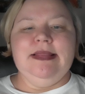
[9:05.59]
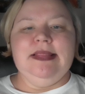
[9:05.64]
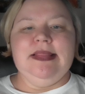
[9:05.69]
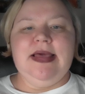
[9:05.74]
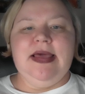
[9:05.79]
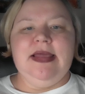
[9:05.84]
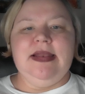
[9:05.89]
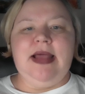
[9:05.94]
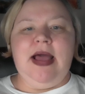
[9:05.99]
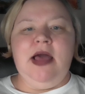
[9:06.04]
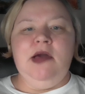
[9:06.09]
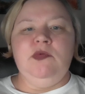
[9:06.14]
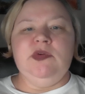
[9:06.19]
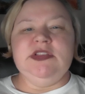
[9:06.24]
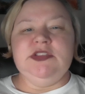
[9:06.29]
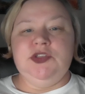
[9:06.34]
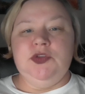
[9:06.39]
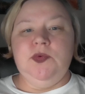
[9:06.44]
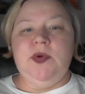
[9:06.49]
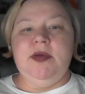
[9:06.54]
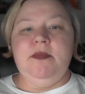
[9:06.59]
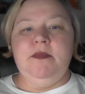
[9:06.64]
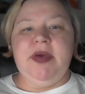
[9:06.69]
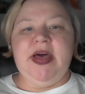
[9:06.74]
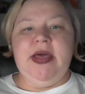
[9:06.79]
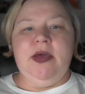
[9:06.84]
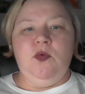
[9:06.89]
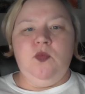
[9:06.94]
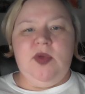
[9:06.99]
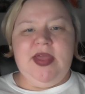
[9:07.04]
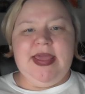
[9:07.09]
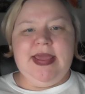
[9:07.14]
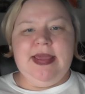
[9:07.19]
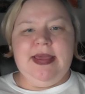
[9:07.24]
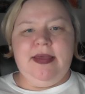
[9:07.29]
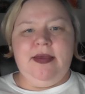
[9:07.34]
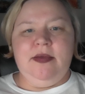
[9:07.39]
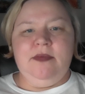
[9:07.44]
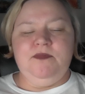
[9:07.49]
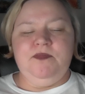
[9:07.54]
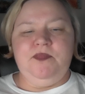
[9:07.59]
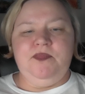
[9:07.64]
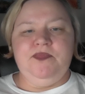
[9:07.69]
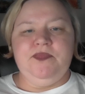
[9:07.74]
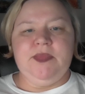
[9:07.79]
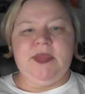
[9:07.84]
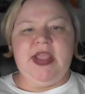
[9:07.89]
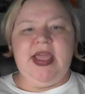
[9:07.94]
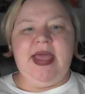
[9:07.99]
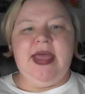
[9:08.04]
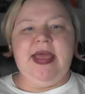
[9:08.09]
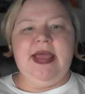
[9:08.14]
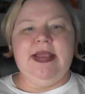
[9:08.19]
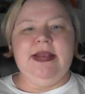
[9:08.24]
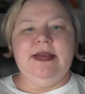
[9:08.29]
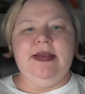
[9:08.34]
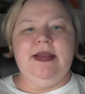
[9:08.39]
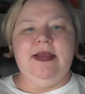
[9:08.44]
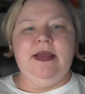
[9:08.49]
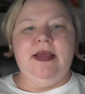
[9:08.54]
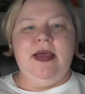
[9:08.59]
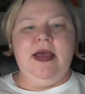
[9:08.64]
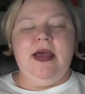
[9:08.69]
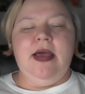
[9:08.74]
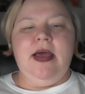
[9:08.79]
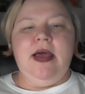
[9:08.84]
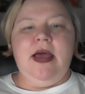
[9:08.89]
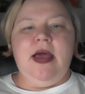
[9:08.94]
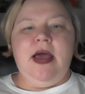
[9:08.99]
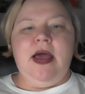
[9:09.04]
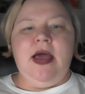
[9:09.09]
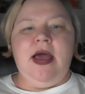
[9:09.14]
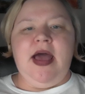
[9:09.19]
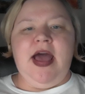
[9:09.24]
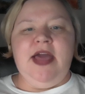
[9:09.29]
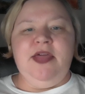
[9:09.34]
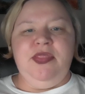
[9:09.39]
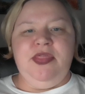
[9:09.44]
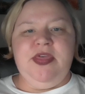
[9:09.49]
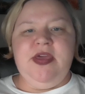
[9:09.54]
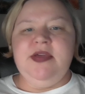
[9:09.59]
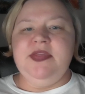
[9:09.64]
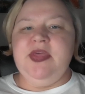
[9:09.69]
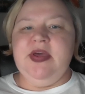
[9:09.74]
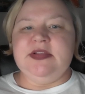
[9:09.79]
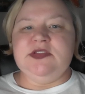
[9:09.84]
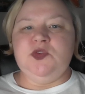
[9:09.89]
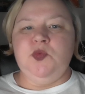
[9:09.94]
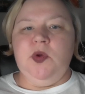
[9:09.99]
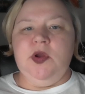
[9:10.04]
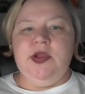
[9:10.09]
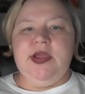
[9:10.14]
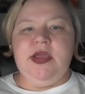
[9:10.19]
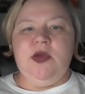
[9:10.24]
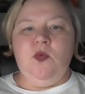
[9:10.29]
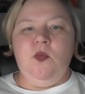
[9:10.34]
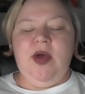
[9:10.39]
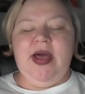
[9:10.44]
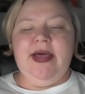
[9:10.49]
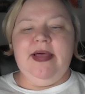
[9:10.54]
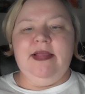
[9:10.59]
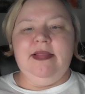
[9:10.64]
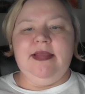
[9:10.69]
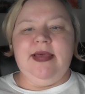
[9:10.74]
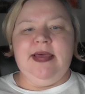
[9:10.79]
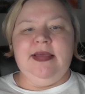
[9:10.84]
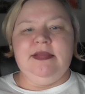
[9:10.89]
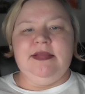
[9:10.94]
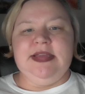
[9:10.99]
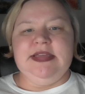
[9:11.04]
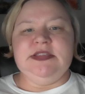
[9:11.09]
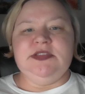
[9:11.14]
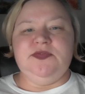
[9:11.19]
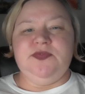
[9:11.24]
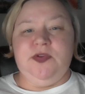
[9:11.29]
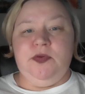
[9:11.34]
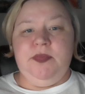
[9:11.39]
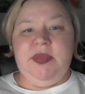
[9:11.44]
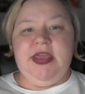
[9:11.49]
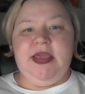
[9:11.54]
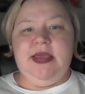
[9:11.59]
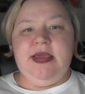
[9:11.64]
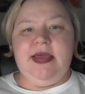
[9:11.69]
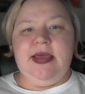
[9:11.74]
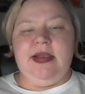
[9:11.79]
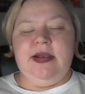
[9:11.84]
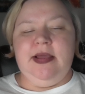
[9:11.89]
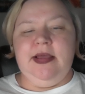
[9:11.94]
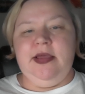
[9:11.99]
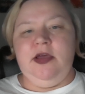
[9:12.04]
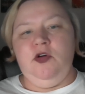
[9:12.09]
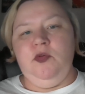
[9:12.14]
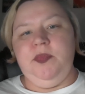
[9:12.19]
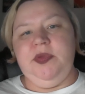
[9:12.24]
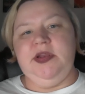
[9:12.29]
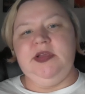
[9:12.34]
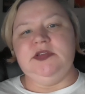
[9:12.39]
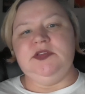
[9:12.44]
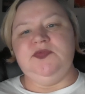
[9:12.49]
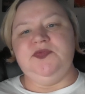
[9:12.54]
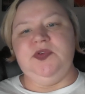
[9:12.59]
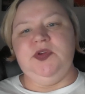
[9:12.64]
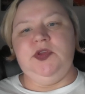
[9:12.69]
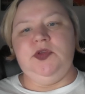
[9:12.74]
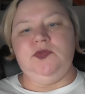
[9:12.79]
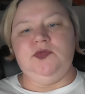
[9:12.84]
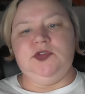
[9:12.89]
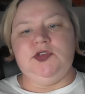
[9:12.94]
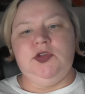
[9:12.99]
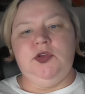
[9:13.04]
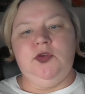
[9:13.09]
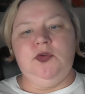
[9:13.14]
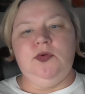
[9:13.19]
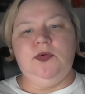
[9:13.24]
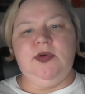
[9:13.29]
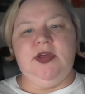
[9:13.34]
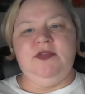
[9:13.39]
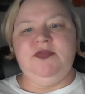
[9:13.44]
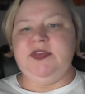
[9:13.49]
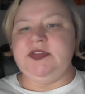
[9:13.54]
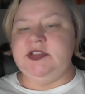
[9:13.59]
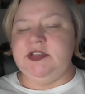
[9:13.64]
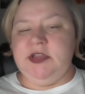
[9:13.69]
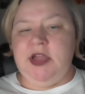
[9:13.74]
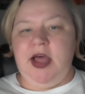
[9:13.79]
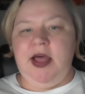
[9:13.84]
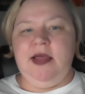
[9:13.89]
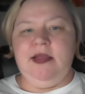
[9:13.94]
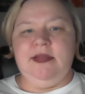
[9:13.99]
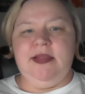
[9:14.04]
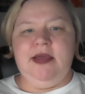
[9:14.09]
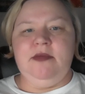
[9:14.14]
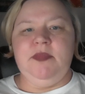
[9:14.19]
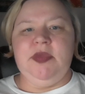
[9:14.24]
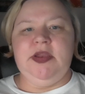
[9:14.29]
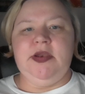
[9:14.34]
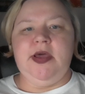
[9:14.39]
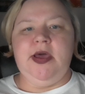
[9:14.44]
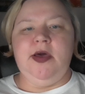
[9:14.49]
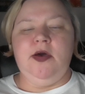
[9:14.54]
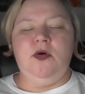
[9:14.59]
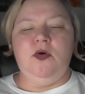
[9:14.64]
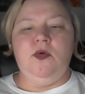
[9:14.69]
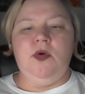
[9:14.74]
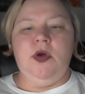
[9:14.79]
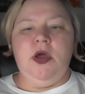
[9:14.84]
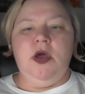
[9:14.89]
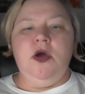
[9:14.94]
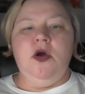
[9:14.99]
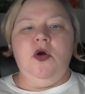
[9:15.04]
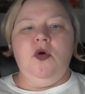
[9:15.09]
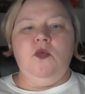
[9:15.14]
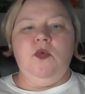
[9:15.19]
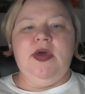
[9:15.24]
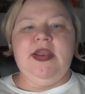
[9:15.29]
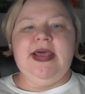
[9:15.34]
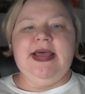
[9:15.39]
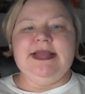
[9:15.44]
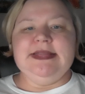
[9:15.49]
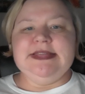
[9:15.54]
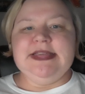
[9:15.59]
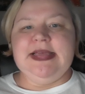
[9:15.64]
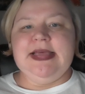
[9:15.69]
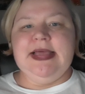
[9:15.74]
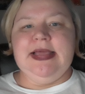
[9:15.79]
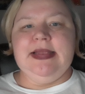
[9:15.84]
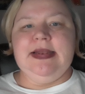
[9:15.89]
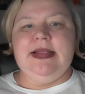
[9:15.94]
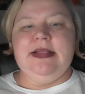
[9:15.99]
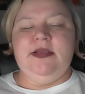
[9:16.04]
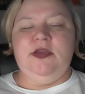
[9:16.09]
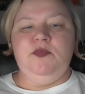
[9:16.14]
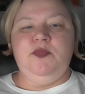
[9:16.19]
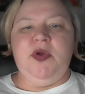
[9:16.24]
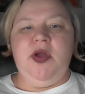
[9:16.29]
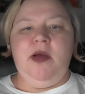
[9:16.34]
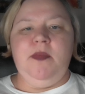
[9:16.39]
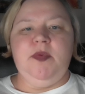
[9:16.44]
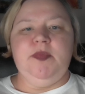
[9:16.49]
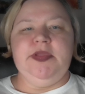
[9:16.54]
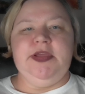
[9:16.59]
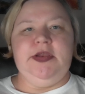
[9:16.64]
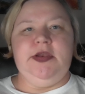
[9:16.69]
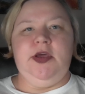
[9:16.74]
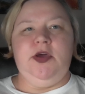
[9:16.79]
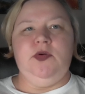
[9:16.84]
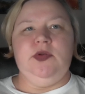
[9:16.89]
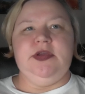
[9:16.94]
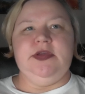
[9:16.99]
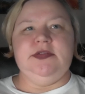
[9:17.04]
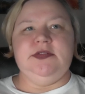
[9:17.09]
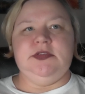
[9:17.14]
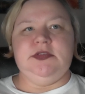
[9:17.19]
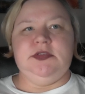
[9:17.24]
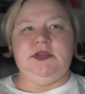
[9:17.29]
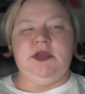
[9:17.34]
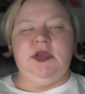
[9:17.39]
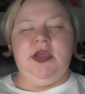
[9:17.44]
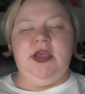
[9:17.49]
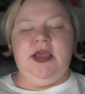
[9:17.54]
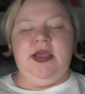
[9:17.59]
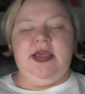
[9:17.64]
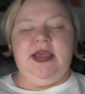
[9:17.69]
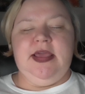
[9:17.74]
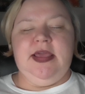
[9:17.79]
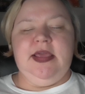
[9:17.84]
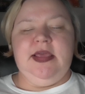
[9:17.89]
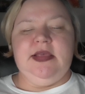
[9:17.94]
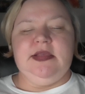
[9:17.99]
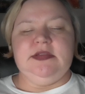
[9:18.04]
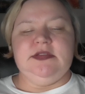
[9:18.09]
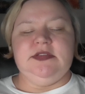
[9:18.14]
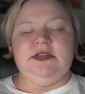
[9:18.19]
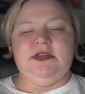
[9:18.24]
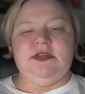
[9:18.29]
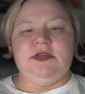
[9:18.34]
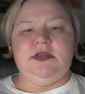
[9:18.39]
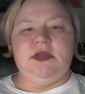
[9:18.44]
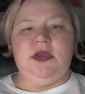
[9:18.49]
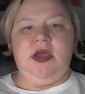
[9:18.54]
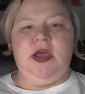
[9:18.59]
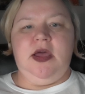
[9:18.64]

that I would do it by week, and I think that's working well, at least for me, and I hope it is for you too. If it's not, let me know. What I did, and you probably noticed, is